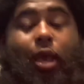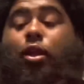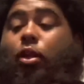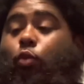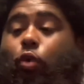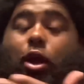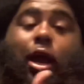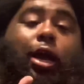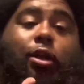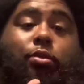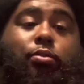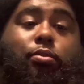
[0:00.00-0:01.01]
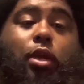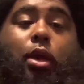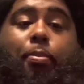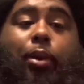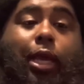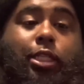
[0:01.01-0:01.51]
and where I
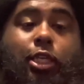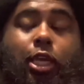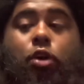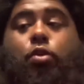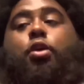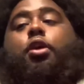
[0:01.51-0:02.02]
plan to go.